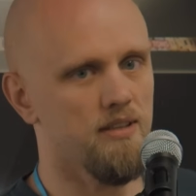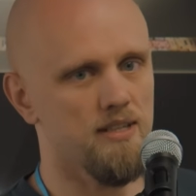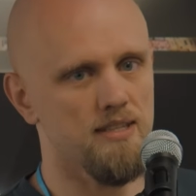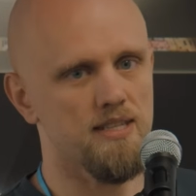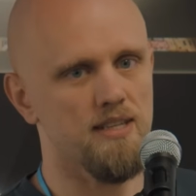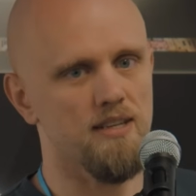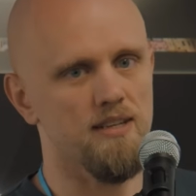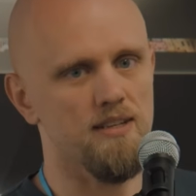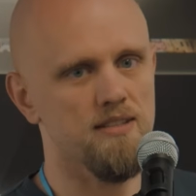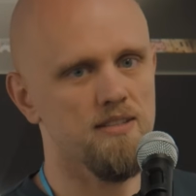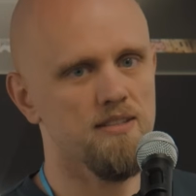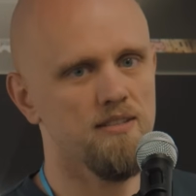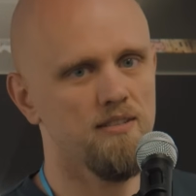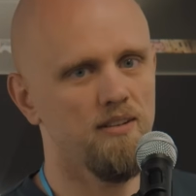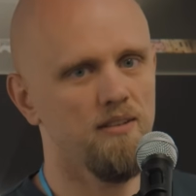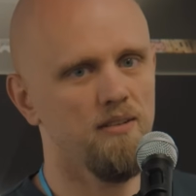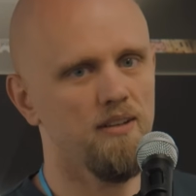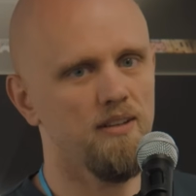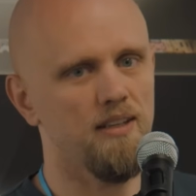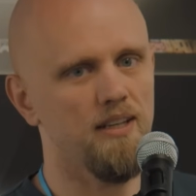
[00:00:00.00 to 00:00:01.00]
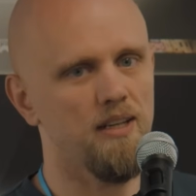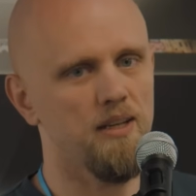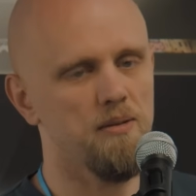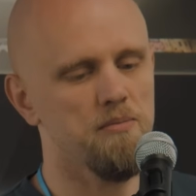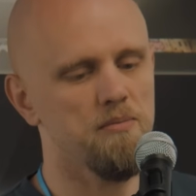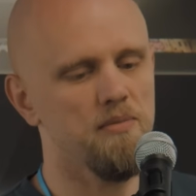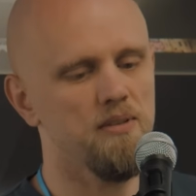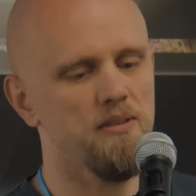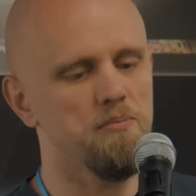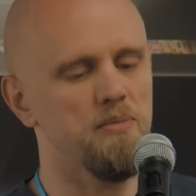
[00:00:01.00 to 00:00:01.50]
these days
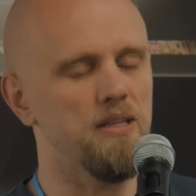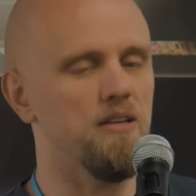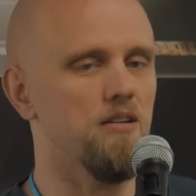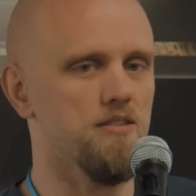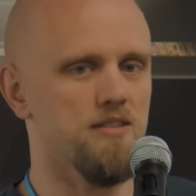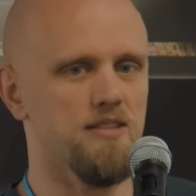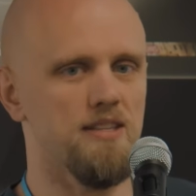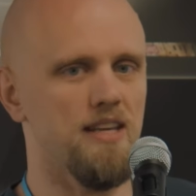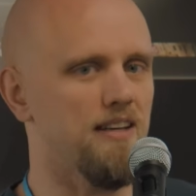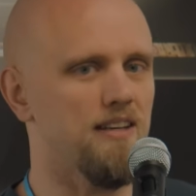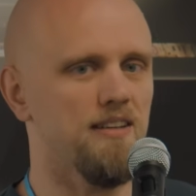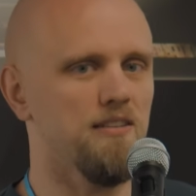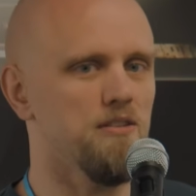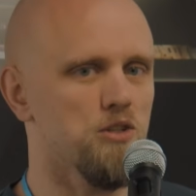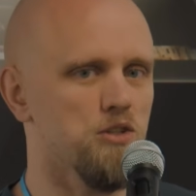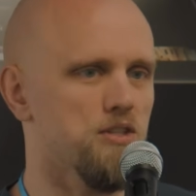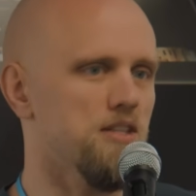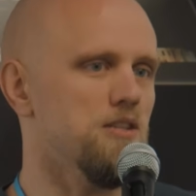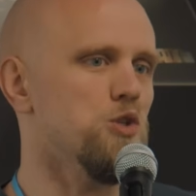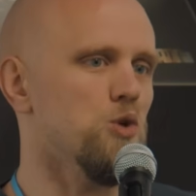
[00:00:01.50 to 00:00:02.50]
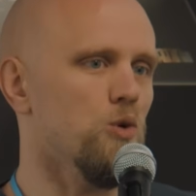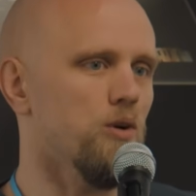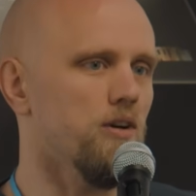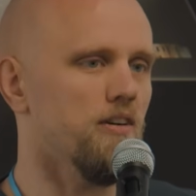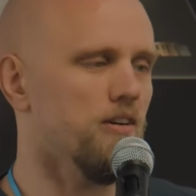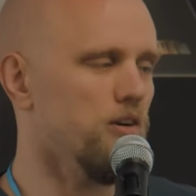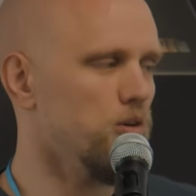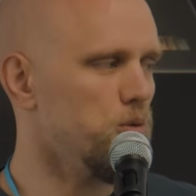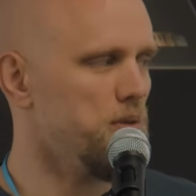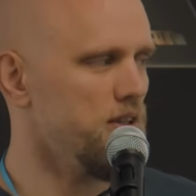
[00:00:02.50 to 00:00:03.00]
because they just enjoy
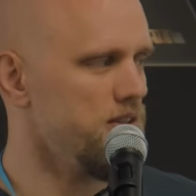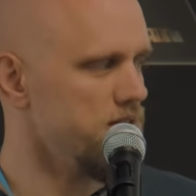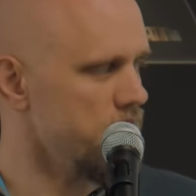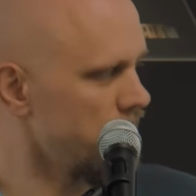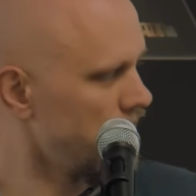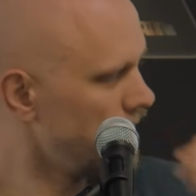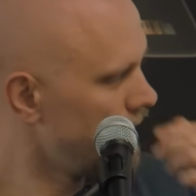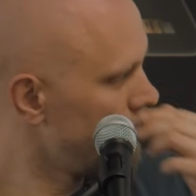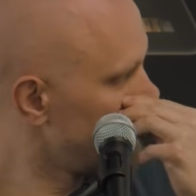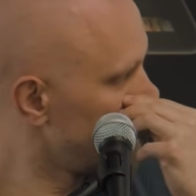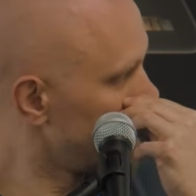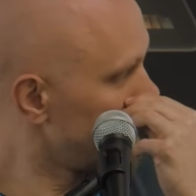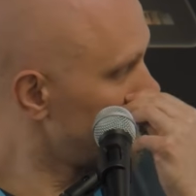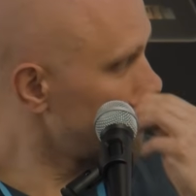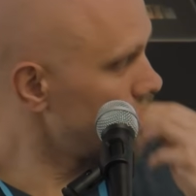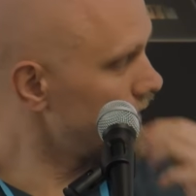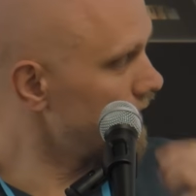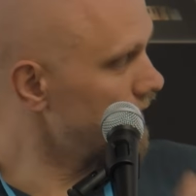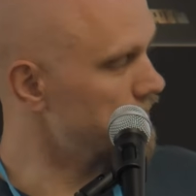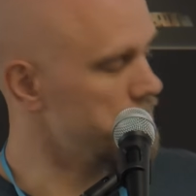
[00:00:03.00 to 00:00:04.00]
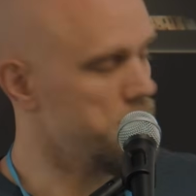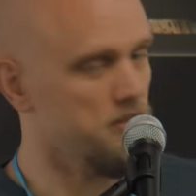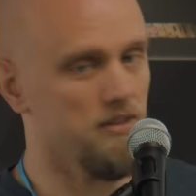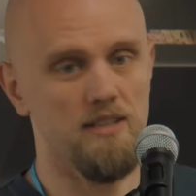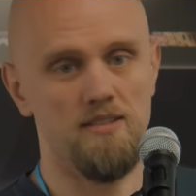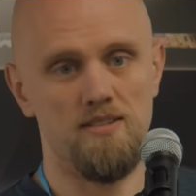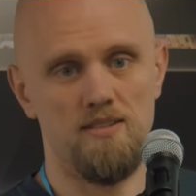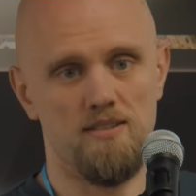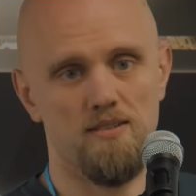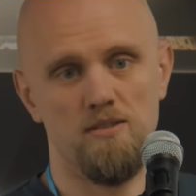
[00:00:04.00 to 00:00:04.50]
our code base. So
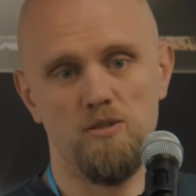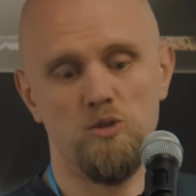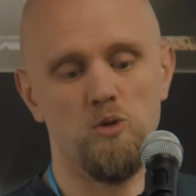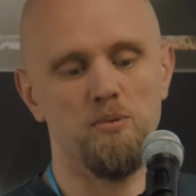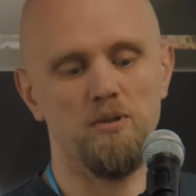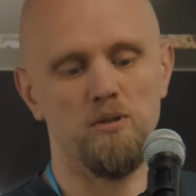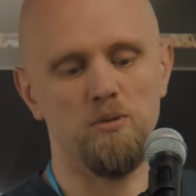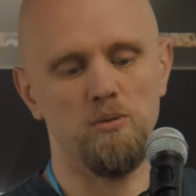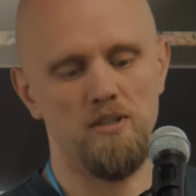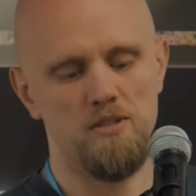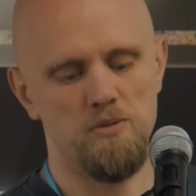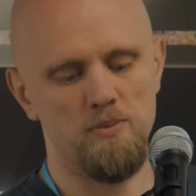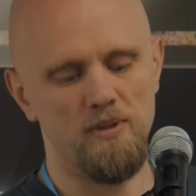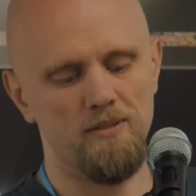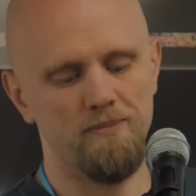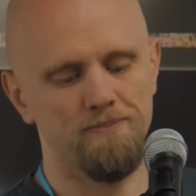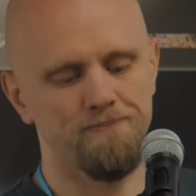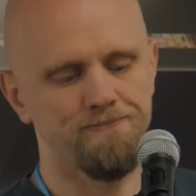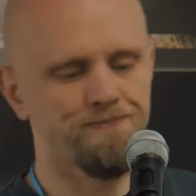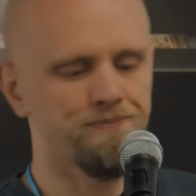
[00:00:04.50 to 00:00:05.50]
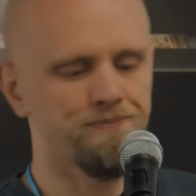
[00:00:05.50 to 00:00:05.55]
that's super cool as well.